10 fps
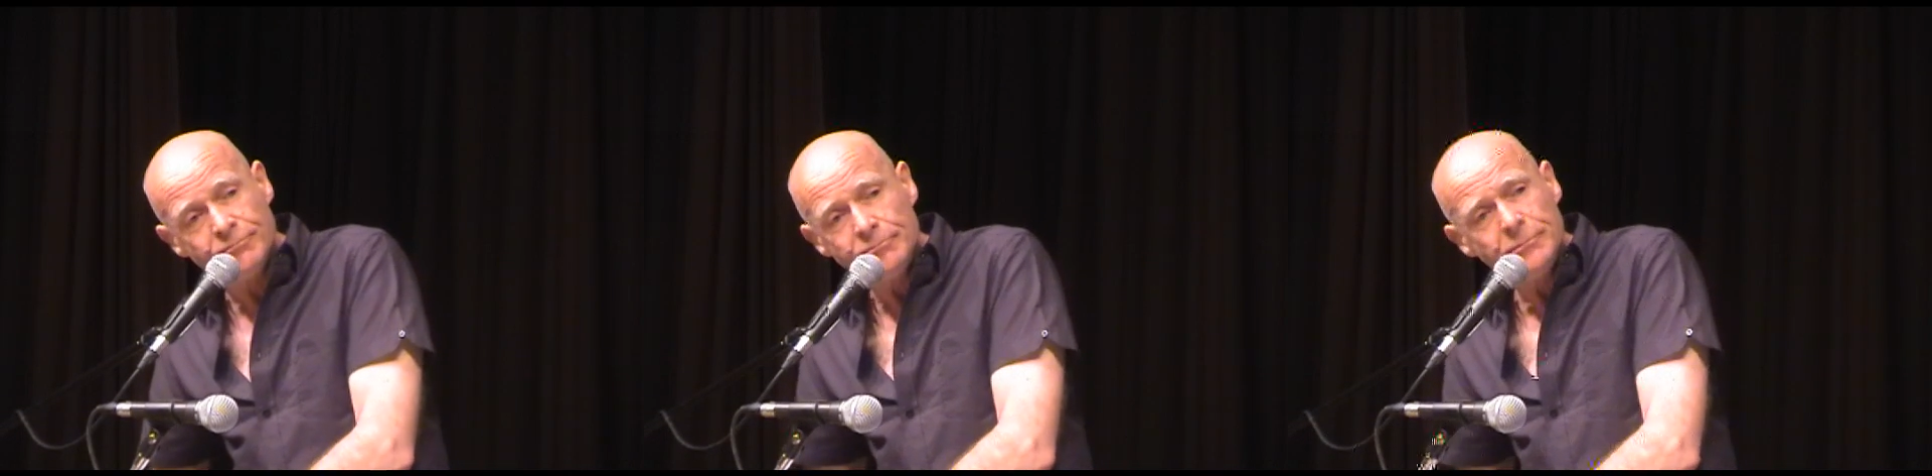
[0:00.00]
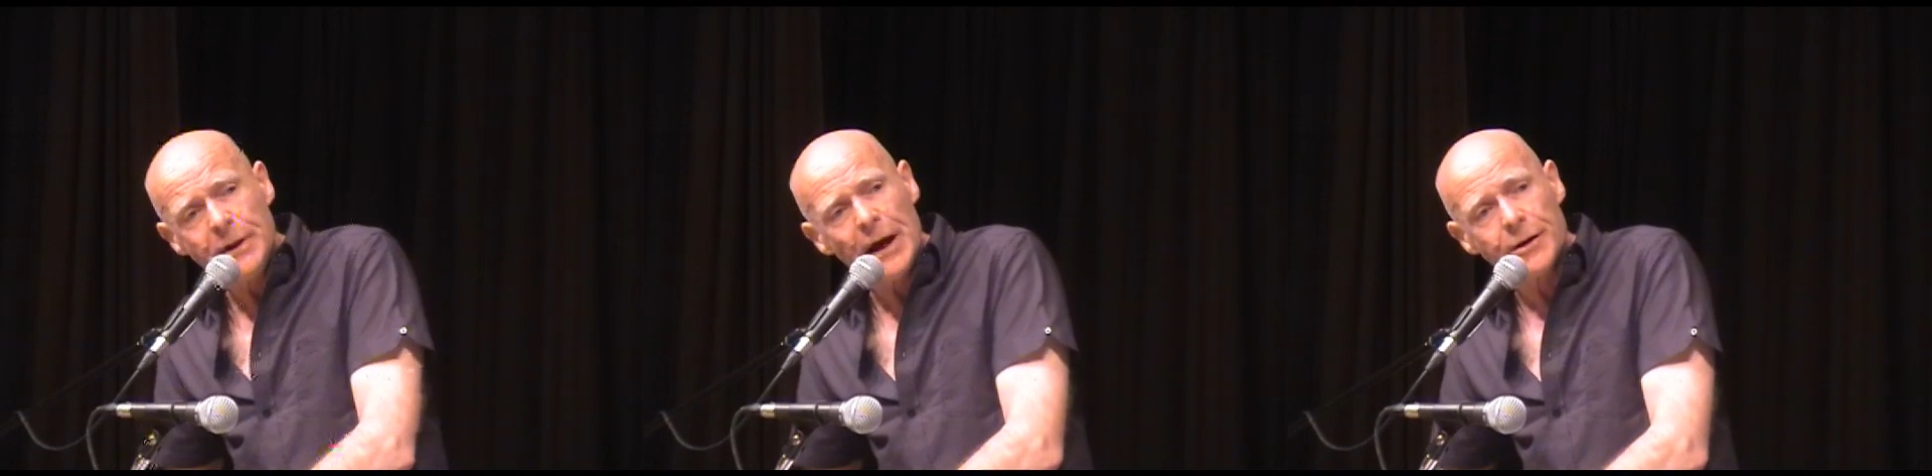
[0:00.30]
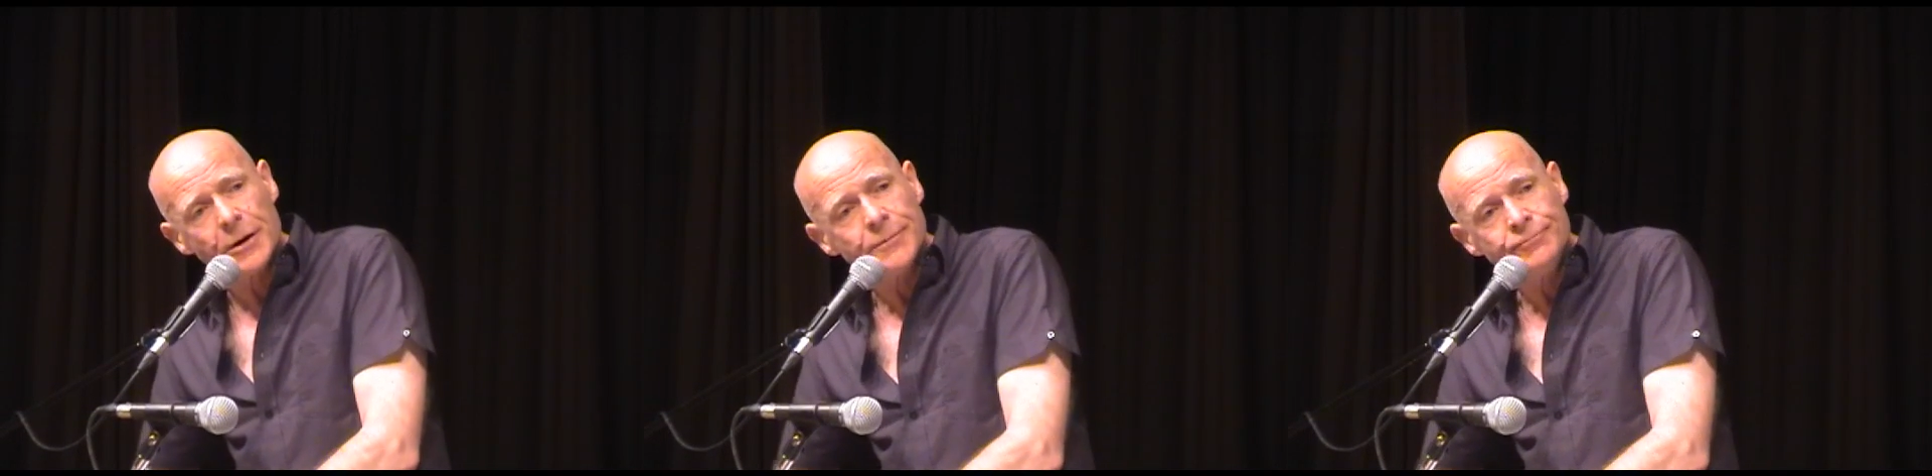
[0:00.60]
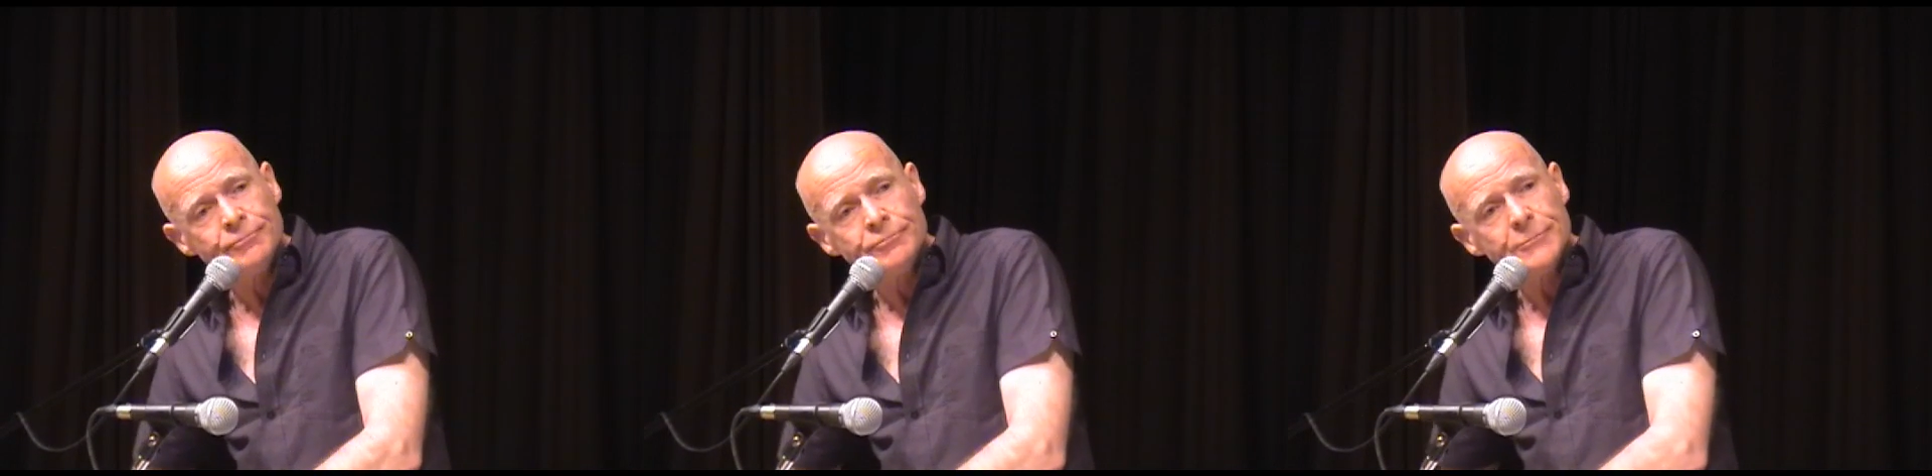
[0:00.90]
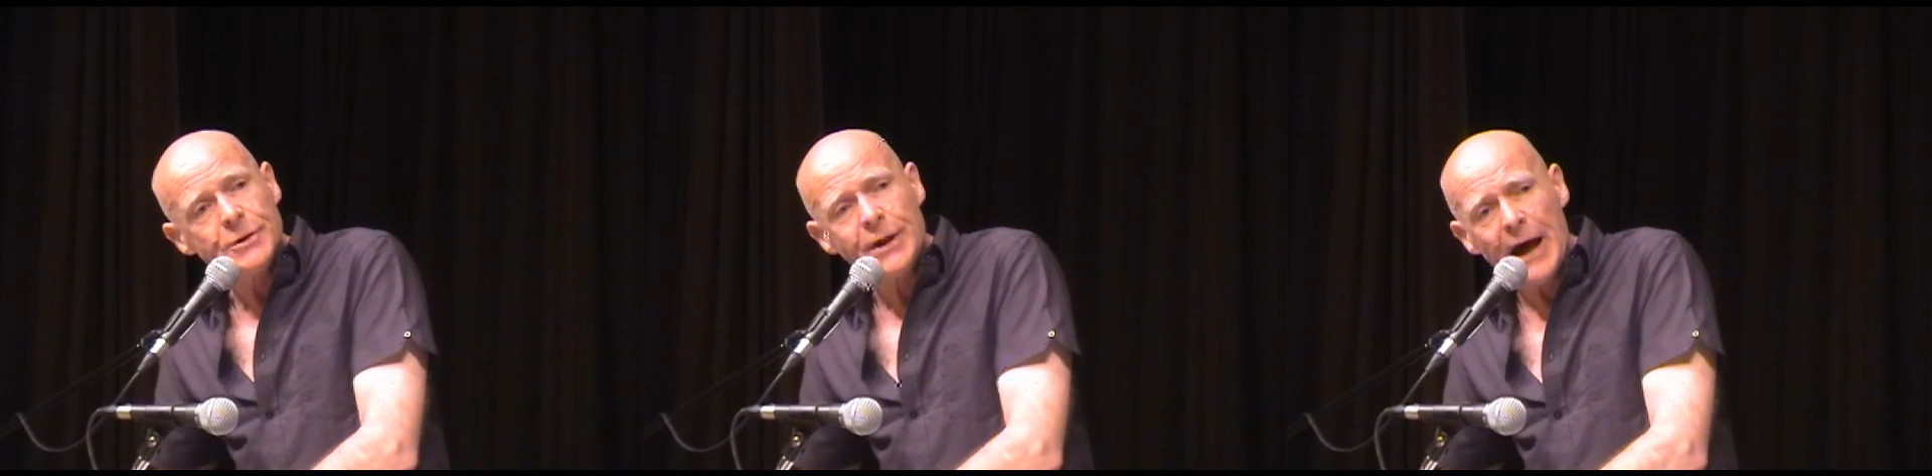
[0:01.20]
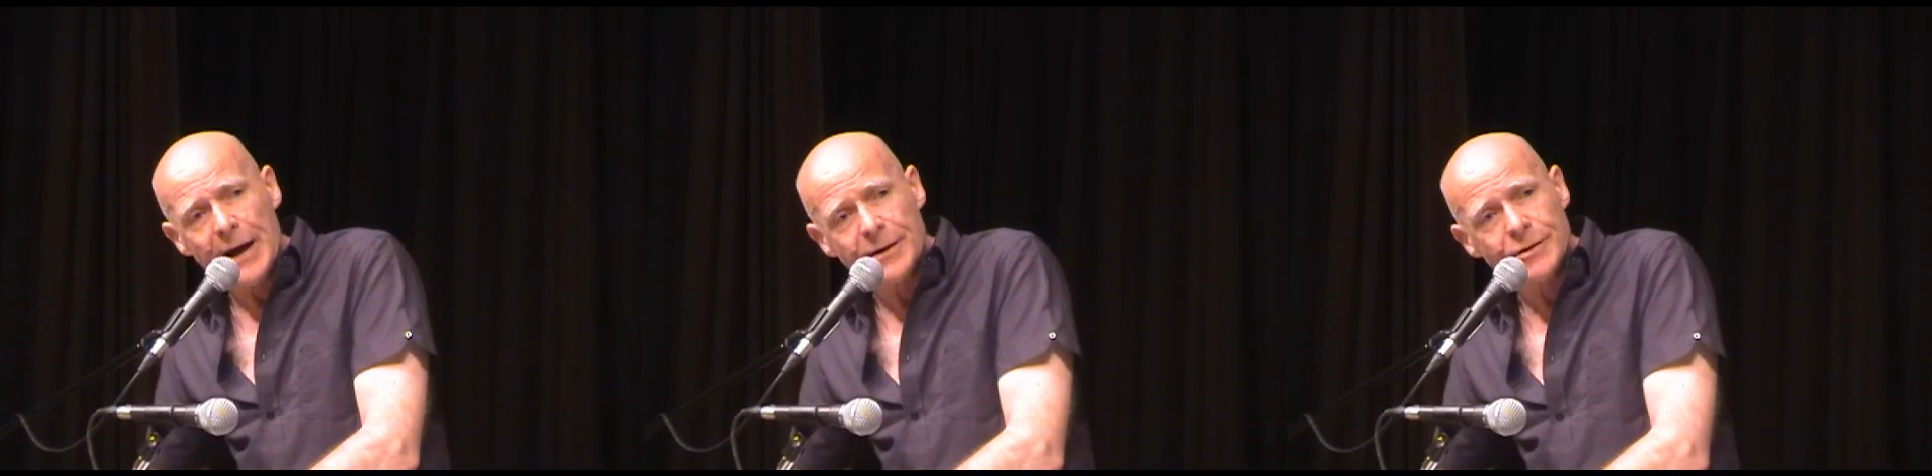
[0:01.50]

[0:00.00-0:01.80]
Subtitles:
neither did tens,